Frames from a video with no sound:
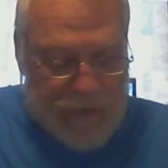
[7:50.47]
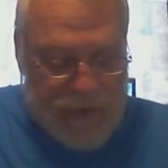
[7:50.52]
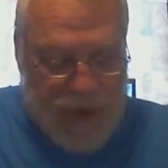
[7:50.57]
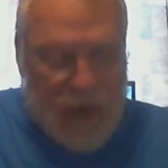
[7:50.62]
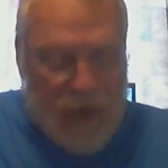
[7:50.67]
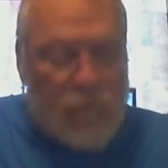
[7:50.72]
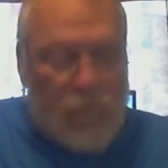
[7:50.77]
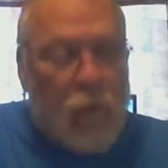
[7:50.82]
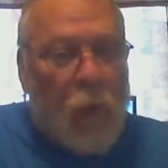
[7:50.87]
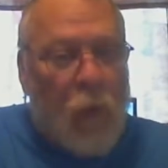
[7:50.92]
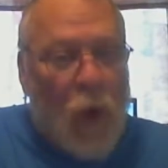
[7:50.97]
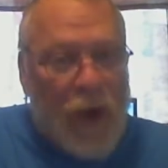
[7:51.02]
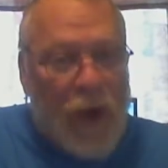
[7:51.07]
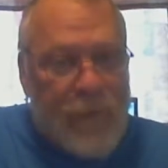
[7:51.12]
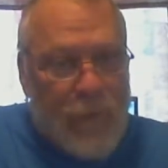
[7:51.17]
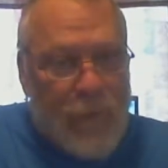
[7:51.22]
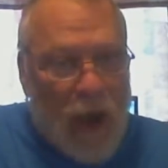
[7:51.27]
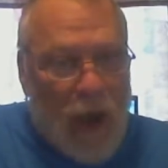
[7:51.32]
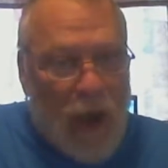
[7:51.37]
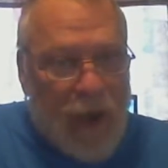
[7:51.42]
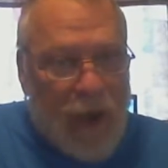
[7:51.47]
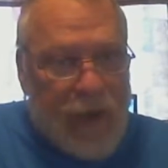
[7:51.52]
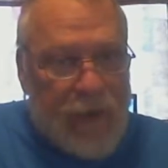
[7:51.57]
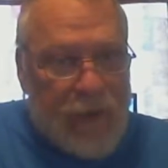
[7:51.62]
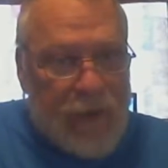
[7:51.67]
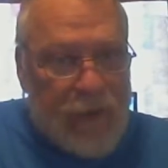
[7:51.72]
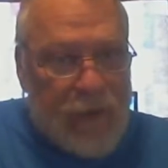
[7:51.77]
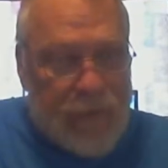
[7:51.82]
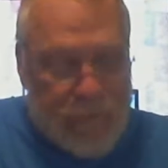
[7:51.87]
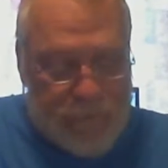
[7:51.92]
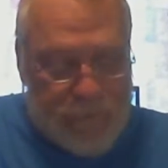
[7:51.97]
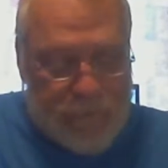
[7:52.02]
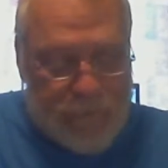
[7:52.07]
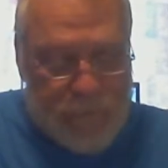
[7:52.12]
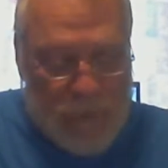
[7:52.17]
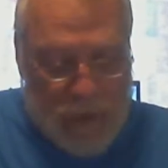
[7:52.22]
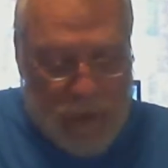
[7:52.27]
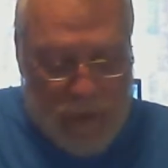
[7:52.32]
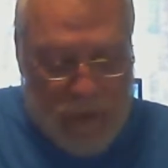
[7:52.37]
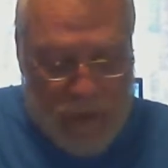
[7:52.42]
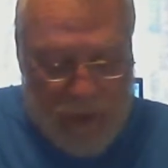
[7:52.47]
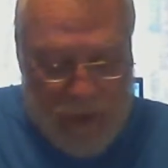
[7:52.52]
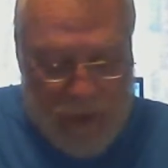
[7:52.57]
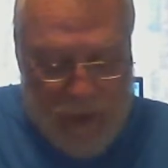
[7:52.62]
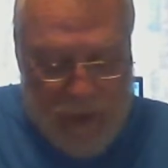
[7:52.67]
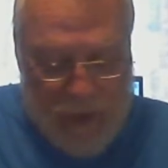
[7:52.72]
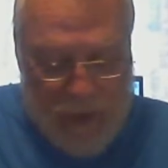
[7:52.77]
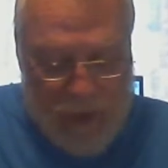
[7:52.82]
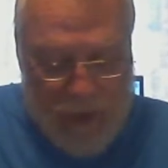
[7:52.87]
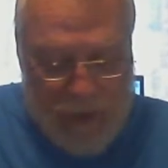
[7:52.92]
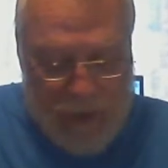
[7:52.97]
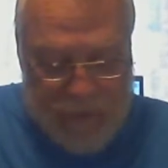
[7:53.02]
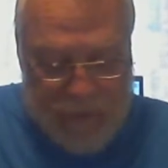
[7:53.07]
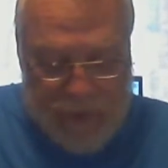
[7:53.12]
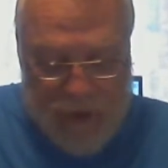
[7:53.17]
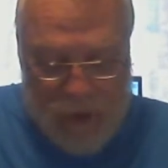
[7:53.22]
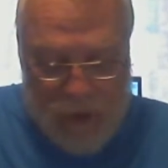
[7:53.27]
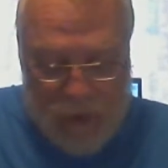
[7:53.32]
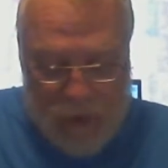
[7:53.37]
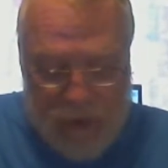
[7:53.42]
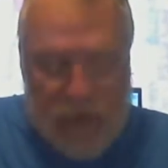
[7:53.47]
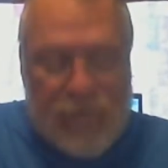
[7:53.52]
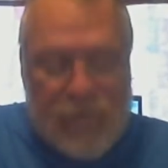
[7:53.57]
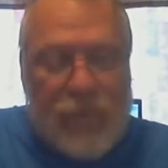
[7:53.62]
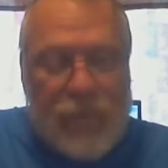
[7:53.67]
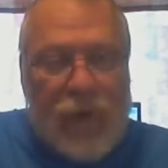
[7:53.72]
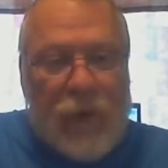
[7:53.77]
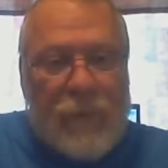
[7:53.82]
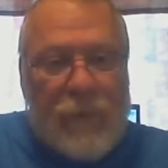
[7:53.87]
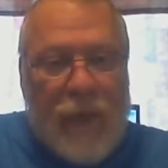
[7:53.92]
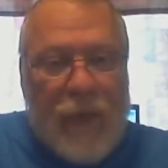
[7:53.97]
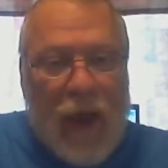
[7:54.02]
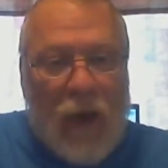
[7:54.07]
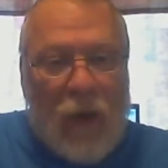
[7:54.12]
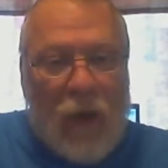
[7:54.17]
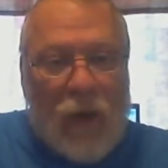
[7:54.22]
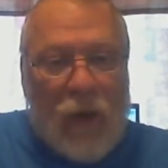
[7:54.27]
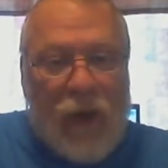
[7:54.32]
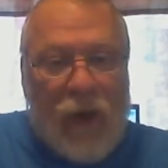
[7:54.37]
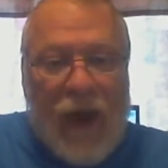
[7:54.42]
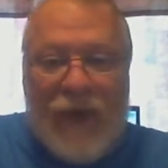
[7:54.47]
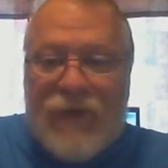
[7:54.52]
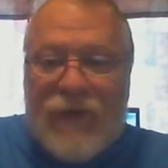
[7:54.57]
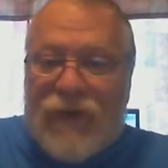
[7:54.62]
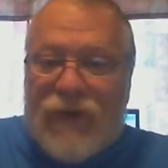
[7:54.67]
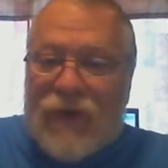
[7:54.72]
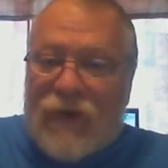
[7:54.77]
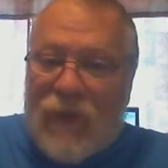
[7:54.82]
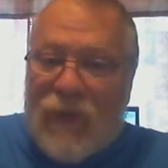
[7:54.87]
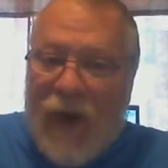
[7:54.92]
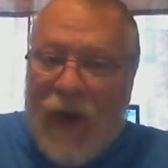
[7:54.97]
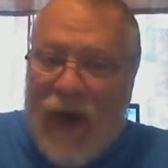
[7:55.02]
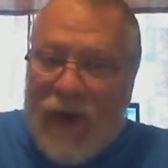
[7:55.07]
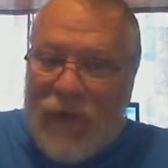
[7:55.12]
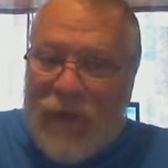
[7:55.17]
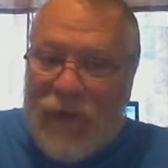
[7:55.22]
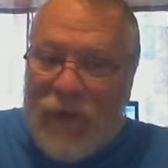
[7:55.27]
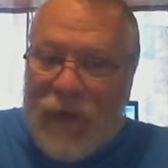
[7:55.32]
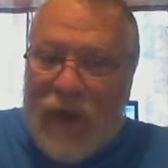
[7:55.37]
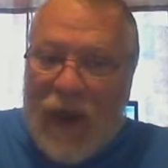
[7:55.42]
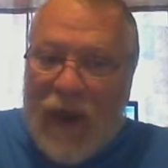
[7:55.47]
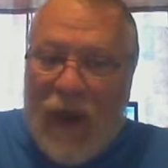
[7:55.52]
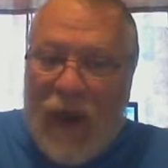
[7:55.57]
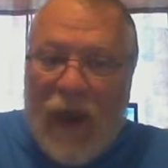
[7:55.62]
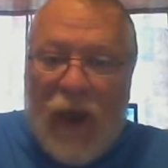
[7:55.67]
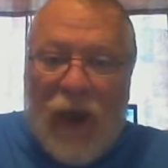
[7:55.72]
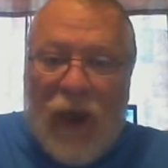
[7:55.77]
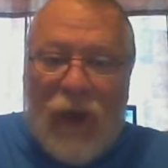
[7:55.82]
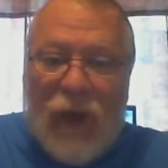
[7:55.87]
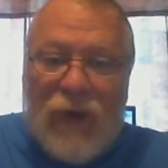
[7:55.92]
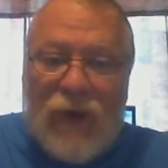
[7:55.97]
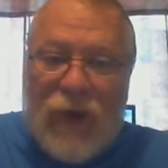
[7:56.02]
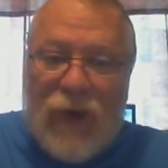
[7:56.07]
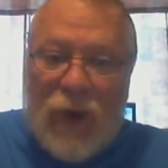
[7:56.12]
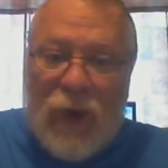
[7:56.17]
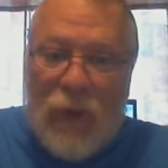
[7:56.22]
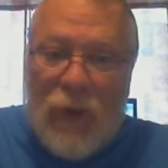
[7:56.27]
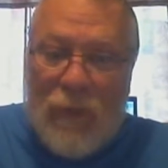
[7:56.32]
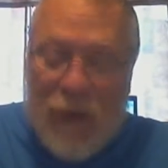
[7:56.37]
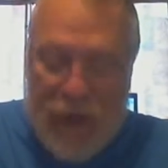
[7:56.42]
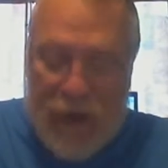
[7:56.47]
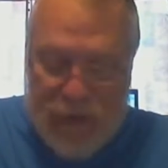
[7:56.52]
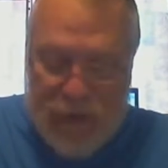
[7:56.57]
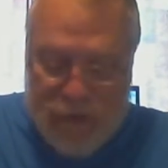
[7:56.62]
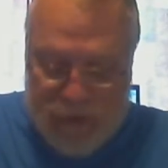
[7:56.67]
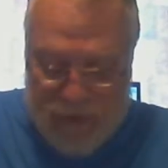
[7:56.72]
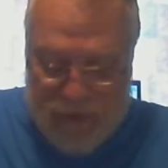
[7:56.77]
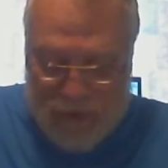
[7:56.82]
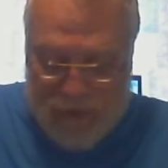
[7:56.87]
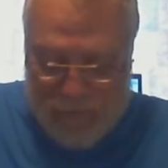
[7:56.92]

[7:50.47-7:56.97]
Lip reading: have one mind, and shall give their power and strength to the beast.